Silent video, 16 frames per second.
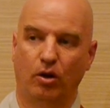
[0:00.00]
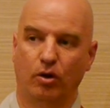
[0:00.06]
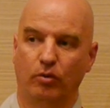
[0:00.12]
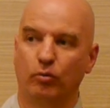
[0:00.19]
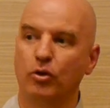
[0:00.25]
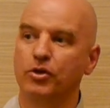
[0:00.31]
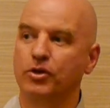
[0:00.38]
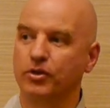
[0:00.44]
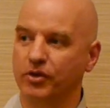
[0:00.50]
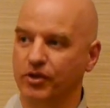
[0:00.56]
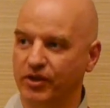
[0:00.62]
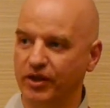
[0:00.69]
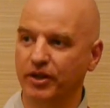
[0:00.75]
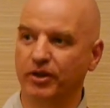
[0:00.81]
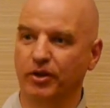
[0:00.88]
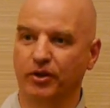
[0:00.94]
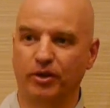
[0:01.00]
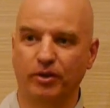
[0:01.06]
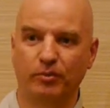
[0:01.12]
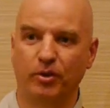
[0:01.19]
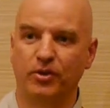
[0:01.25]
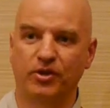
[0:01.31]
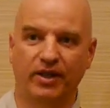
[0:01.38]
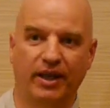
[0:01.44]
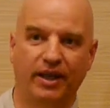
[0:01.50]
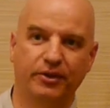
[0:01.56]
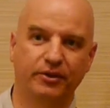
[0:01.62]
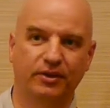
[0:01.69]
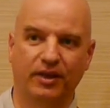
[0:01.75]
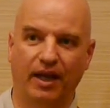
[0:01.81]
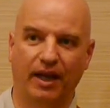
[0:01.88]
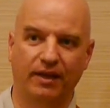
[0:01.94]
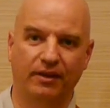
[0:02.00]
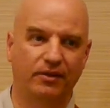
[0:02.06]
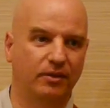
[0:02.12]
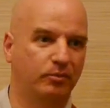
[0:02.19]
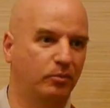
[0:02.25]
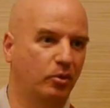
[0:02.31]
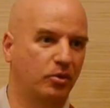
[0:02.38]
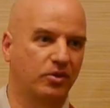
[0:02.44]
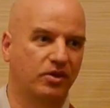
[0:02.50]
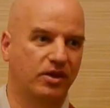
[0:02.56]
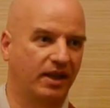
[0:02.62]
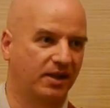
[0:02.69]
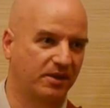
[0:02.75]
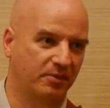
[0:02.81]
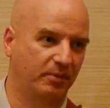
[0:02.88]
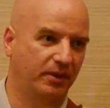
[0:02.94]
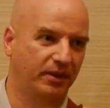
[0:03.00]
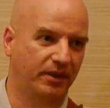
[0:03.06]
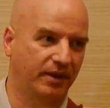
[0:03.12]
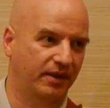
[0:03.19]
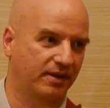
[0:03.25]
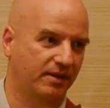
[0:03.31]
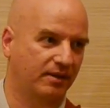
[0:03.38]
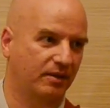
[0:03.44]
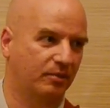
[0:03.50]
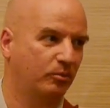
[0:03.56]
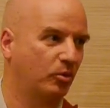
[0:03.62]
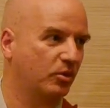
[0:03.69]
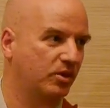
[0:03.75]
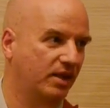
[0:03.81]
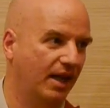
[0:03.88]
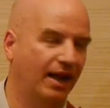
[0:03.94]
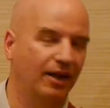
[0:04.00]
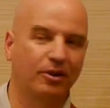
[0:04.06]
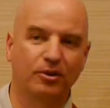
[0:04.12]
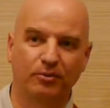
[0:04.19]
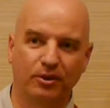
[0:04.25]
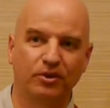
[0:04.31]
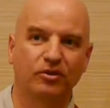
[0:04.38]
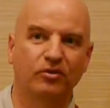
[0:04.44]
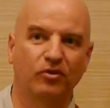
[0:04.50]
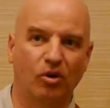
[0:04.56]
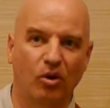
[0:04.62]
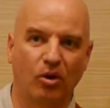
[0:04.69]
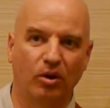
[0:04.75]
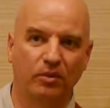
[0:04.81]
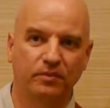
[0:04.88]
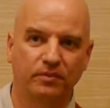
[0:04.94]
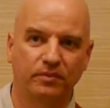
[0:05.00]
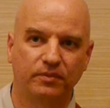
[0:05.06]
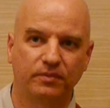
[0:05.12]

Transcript: was considered the most erudite, the most experienced, the most eloquent of all.